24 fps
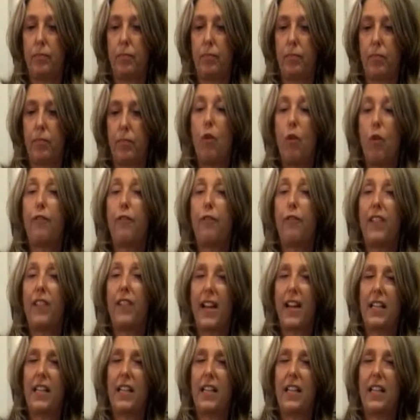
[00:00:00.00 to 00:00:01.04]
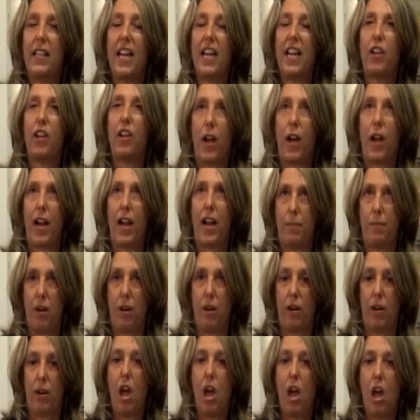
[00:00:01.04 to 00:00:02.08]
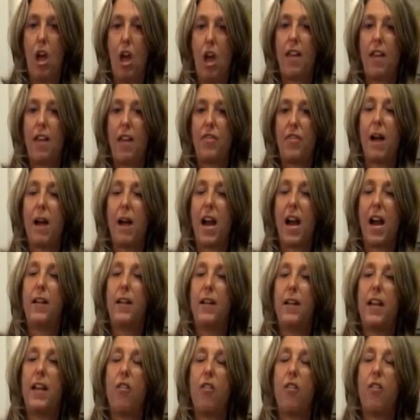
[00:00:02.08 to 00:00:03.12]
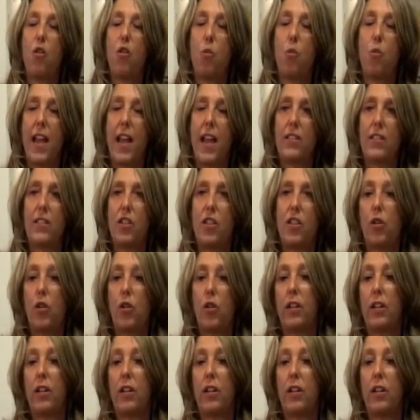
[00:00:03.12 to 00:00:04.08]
reflected in the grade book. That there might be other ways that you could